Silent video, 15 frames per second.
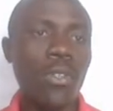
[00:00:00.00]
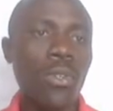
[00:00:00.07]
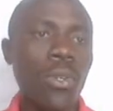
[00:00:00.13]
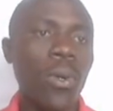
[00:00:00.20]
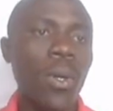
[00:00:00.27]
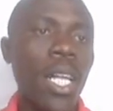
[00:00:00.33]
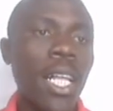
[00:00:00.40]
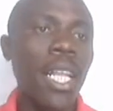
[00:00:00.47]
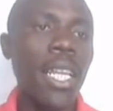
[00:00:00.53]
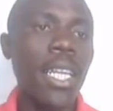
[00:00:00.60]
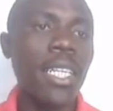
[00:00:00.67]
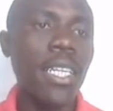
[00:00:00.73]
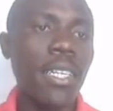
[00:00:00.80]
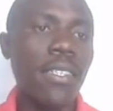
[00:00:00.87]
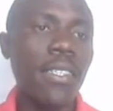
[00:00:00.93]
So
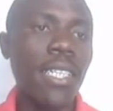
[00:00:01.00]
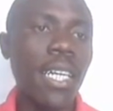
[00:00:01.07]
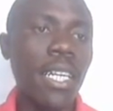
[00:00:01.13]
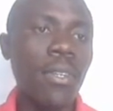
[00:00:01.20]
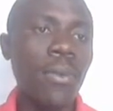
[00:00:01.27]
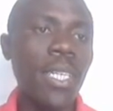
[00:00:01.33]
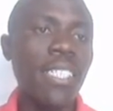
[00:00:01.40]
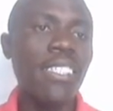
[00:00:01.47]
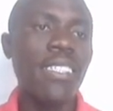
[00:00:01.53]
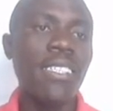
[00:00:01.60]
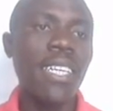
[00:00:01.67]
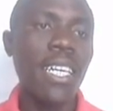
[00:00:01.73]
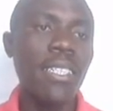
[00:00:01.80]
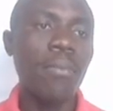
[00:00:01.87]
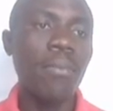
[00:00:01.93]
let us start with
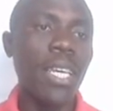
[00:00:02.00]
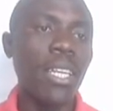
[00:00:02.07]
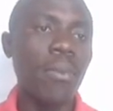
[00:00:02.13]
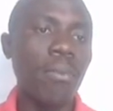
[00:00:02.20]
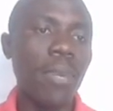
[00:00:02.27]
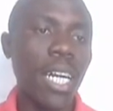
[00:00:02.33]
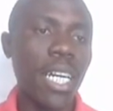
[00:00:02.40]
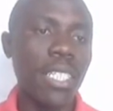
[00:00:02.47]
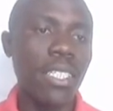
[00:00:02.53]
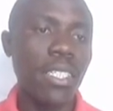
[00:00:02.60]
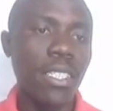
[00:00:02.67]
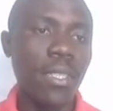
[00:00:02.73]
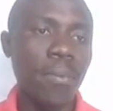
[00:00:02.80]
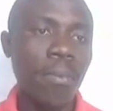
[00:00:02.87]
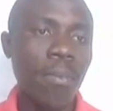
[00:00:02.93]
start mail
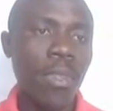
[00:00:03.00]
merge.